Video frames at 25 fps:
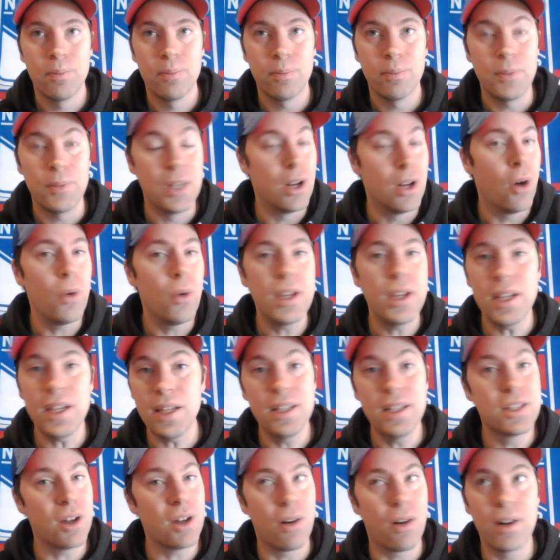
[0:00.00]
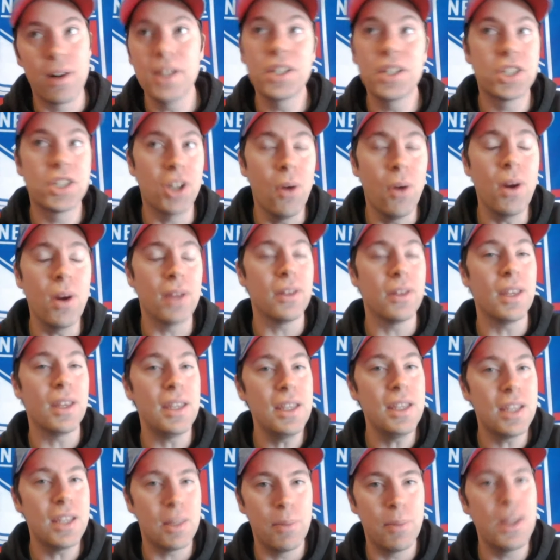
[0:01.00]
you know, he's already showing that he
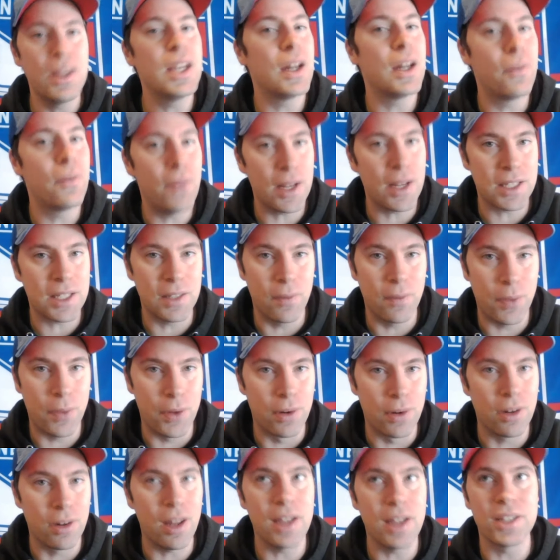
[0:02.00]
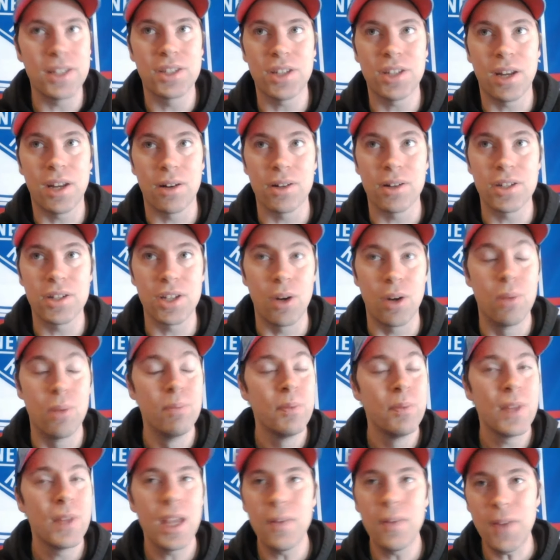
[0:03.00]
can be an effective third line center. So
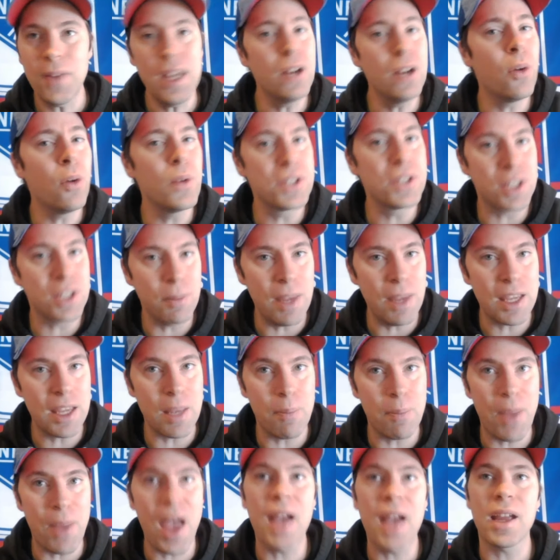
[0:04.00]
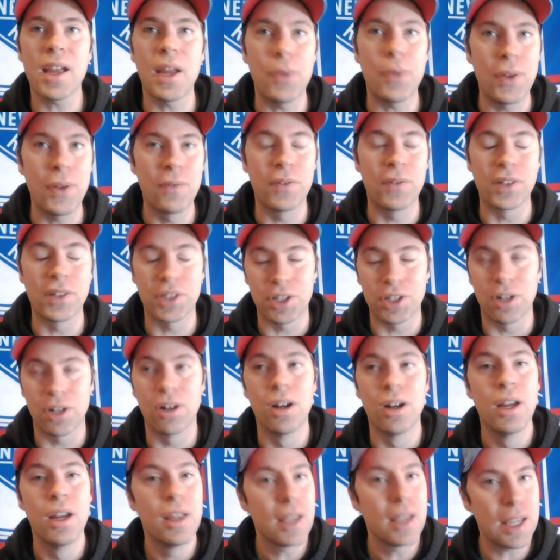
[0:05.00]
if Hedl was to make it back, I think for
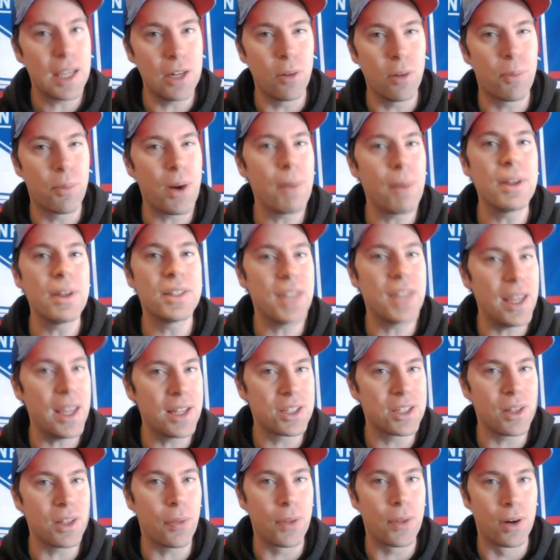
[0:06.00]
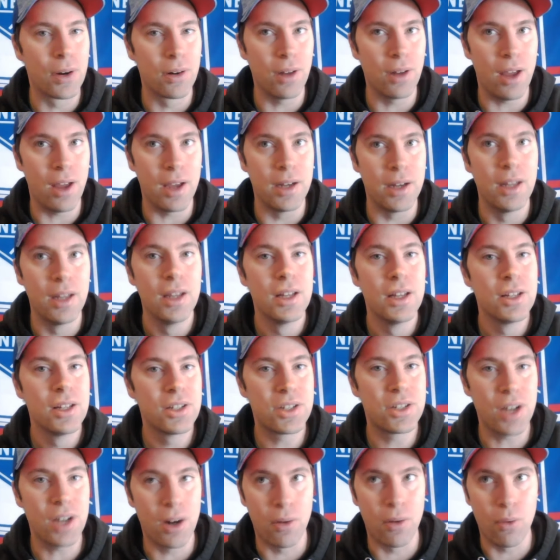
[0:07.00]
sure Hedl probably takes the third line
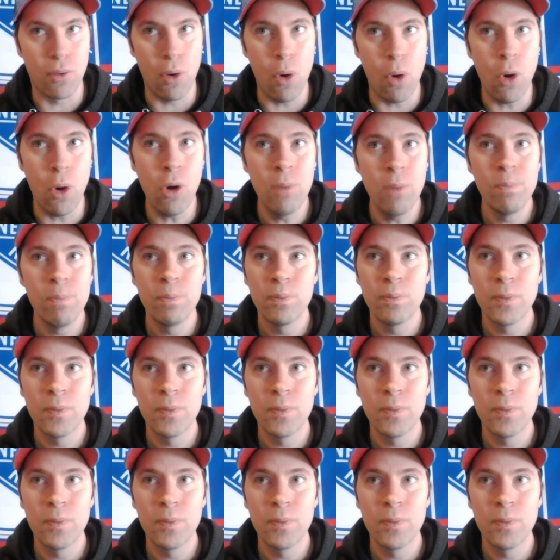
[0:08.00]
center role.